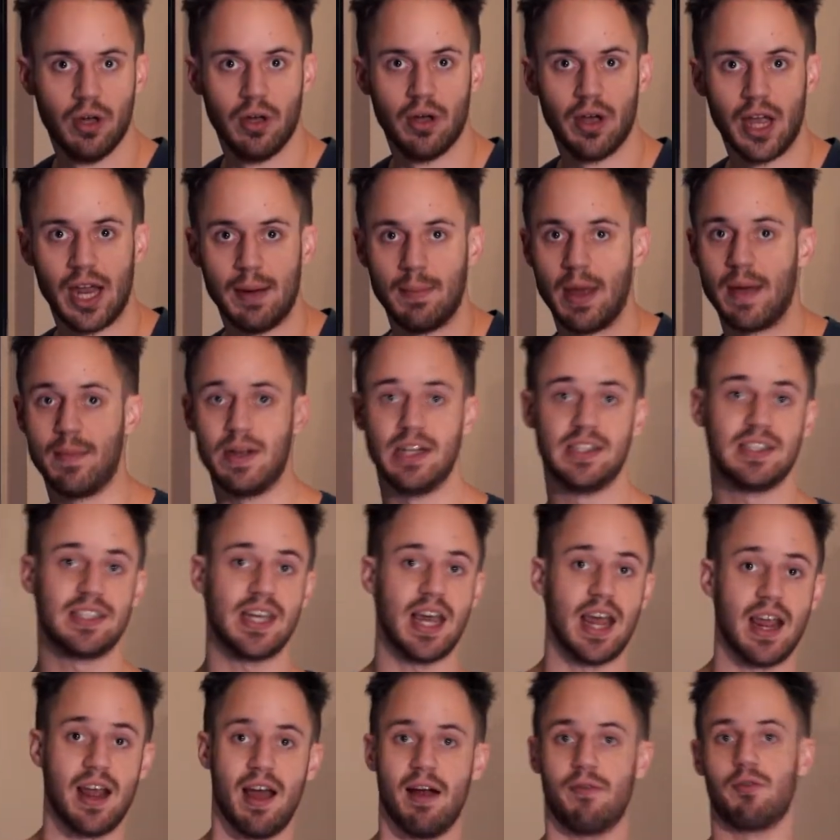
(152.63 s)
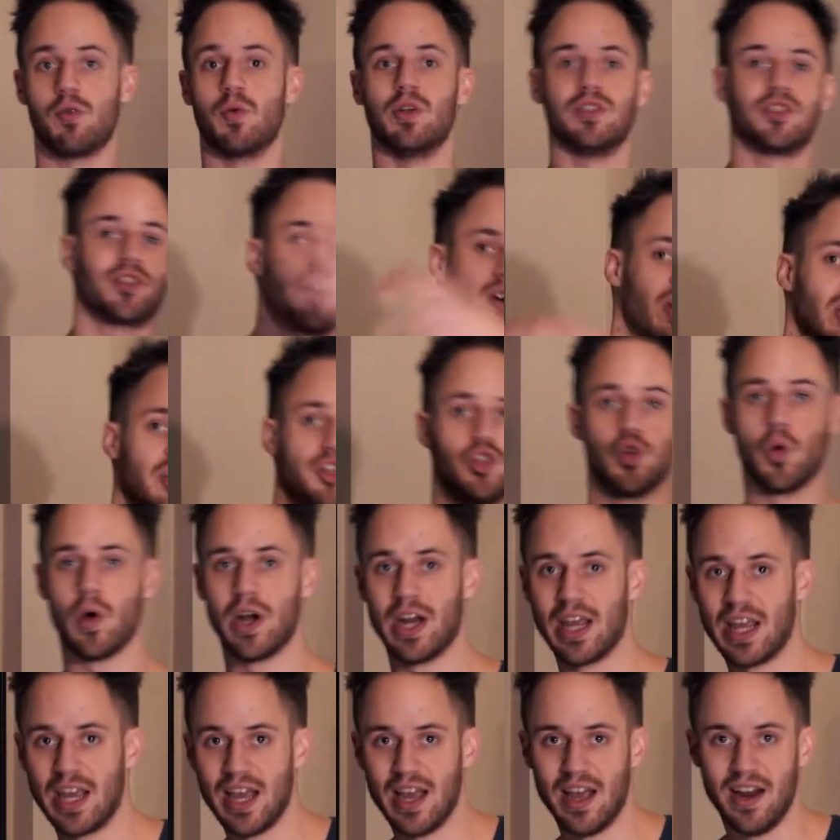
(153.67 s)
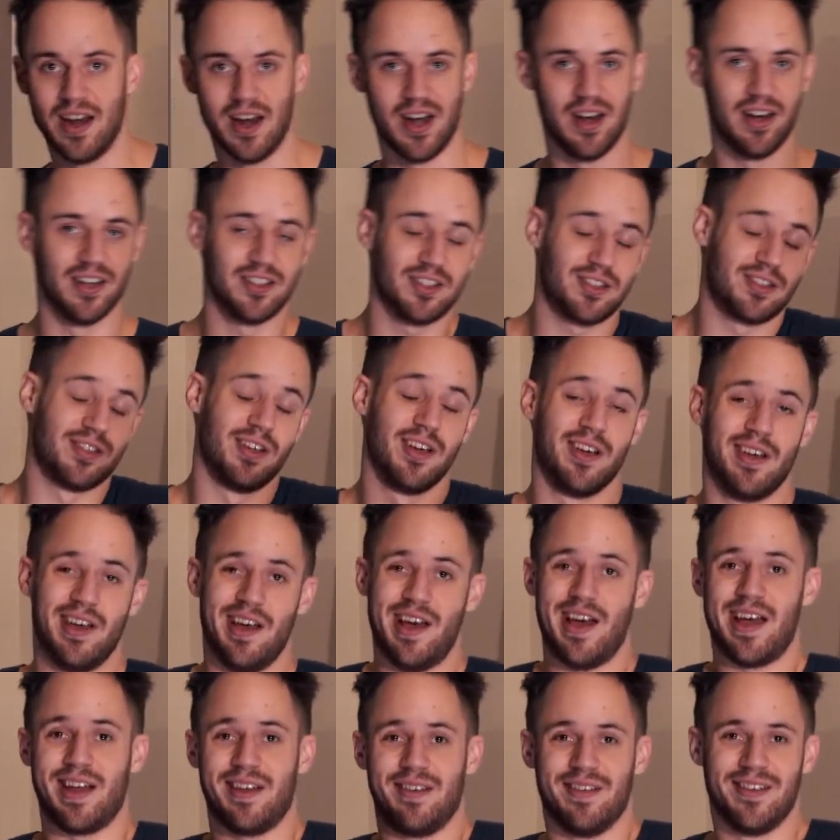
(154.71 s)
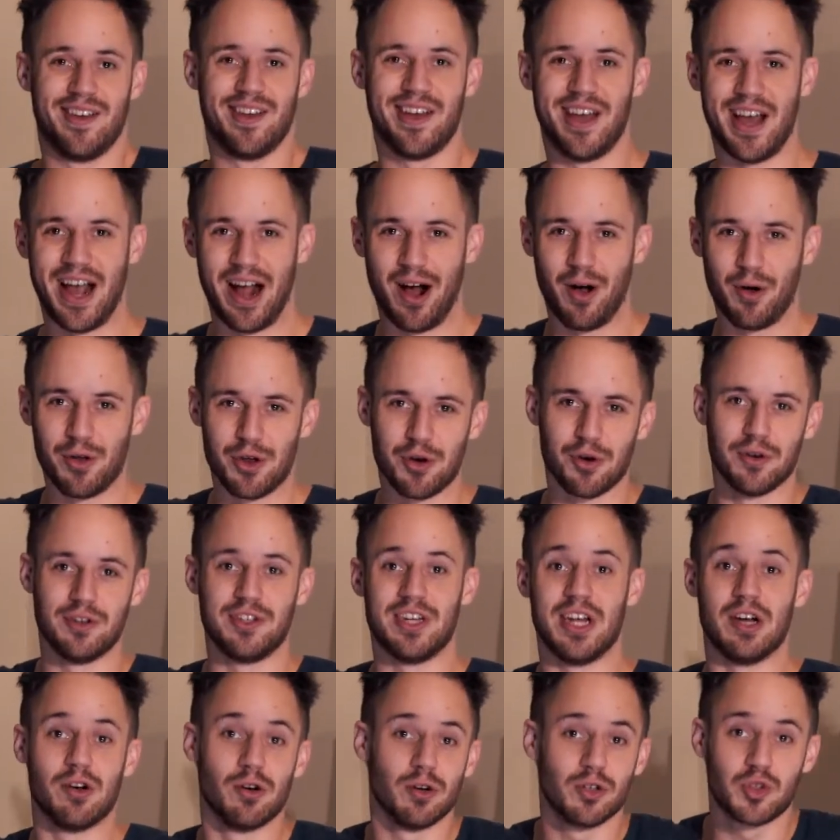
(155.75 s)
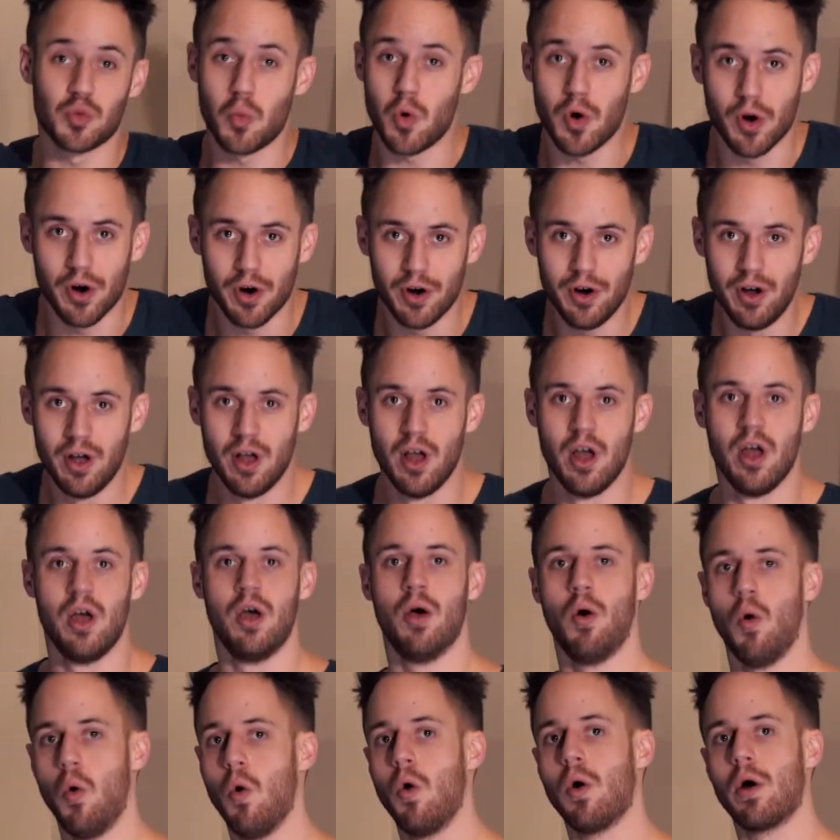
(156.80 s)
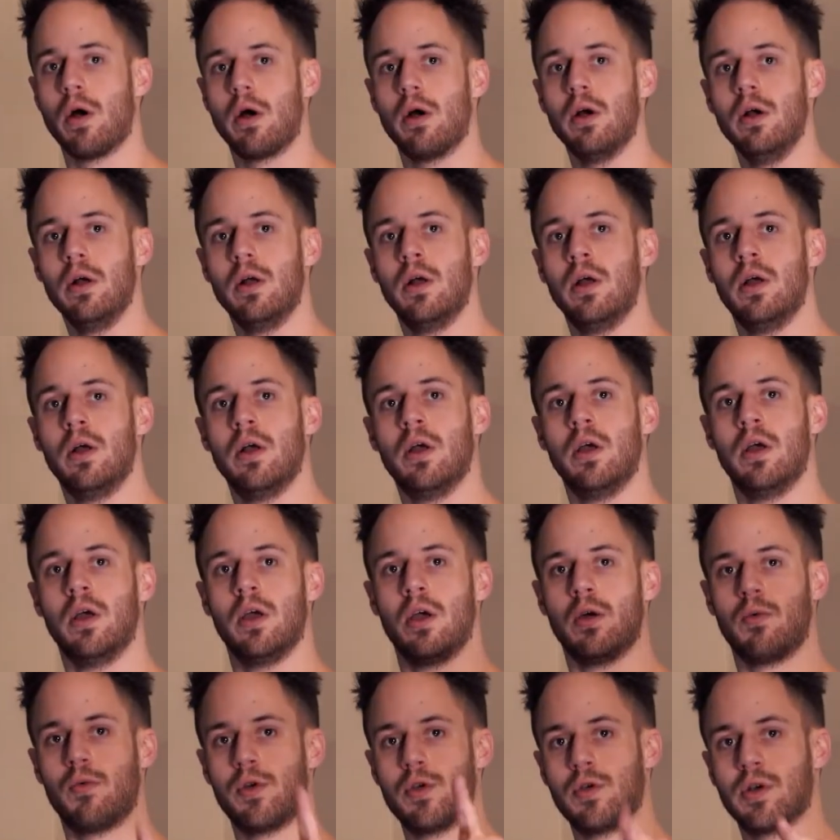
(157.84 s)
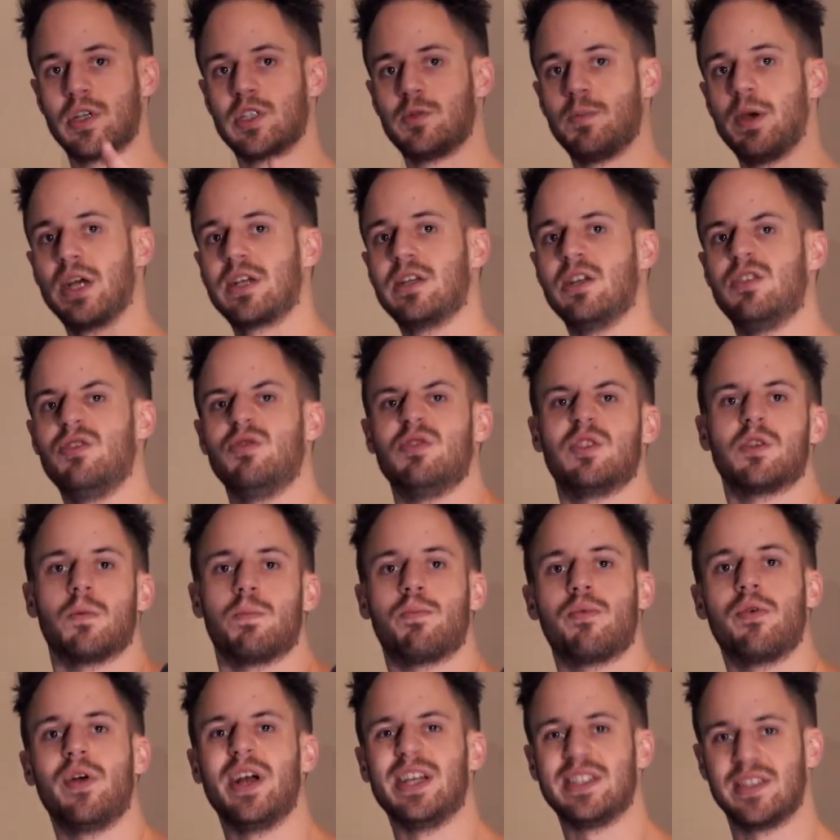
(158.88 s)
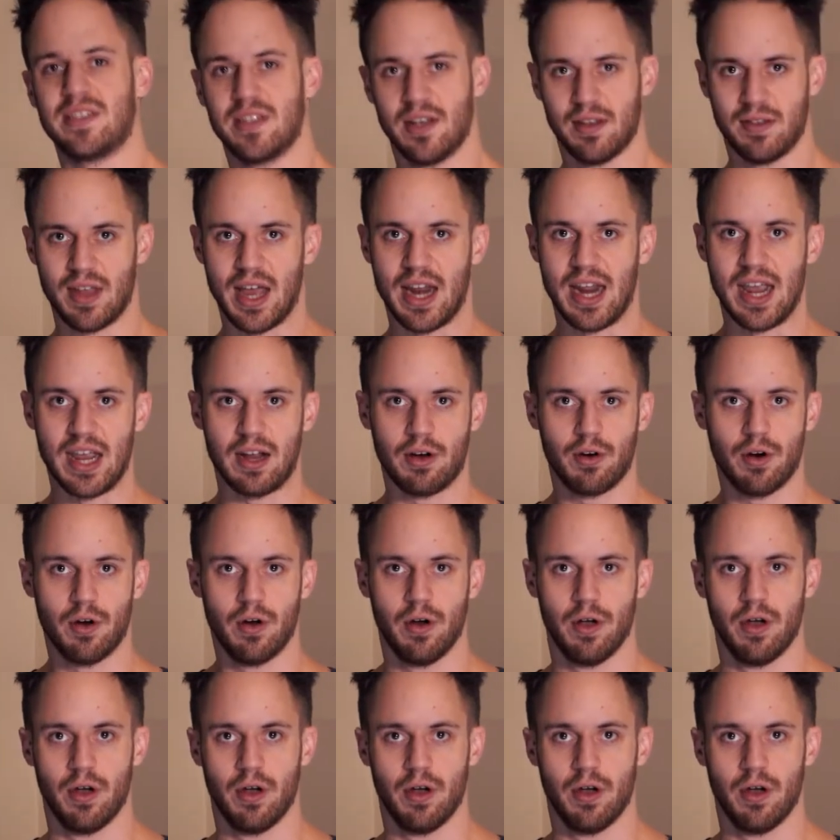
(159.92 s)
And maybe say everyone started joining in and it's, hey, how your dinners were, or were you expected to suppress that anger?